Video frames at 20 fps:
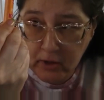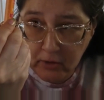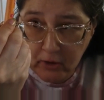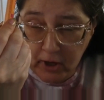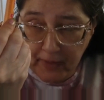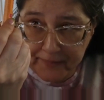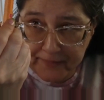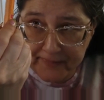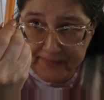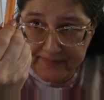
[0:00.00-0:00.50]

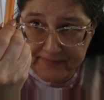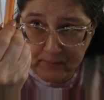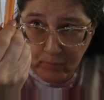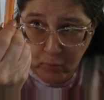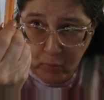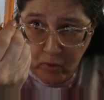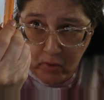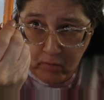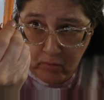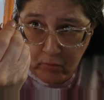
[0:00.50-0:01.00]
Got this in
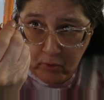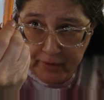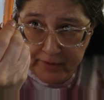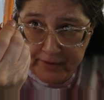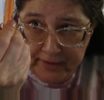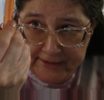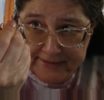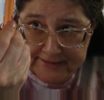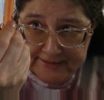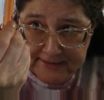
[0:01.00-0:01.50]

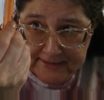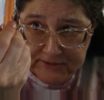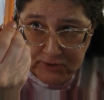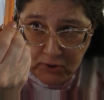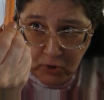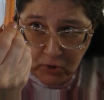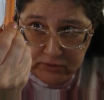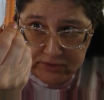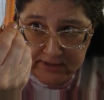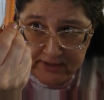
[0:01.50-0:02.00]
Walmart. It says
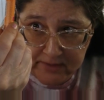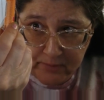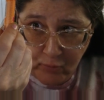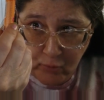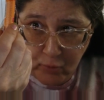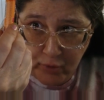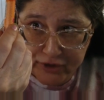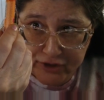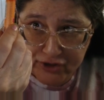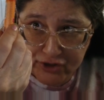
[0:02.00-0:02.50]
all day
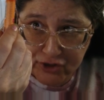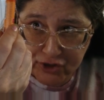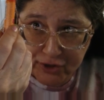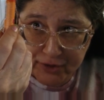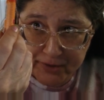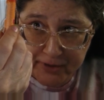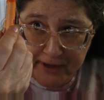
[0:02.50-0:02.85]
moisture,